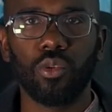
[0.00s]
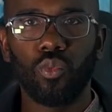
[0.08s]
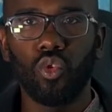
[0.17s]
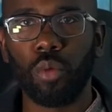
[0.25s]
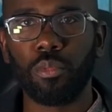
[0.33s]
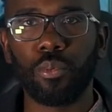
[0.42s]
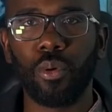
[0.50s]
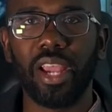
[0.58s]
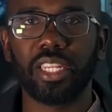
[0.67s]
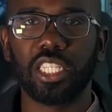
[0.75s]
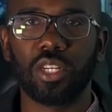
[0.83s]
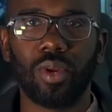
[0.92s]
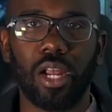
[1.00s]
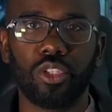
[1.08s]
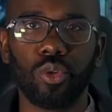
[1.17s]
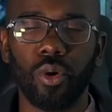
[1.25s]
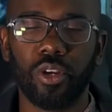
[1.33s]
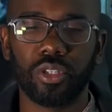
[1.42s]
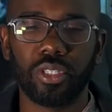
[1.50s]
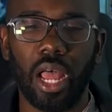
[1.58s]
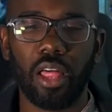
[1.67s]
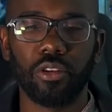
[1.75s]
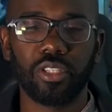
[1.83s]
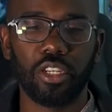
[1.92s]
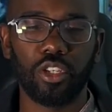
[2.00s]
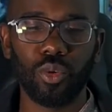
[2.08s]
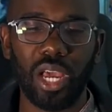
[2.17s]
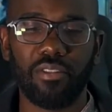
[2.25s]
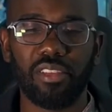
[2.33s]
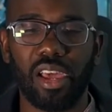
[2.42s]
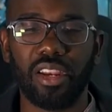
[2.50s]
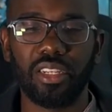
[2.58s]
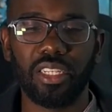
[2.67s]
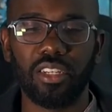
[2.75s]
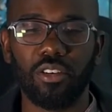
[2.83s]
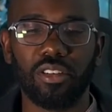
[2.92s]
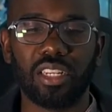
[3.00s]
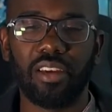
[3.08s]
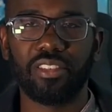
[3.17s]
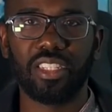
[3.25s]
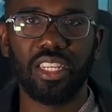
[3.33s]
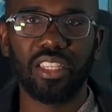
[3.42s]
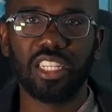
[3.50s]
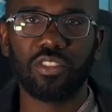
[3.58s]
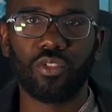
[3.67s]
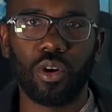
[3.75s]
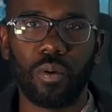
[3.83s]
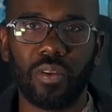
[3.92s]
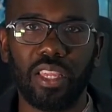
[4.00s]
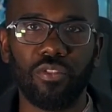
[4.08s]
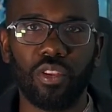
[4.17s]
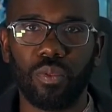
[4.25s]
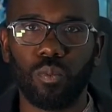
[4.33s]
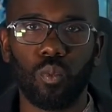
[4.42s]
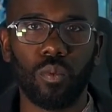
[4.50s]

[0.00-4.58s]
normal price is around $200. They do have a lot of deals. I've seen this for even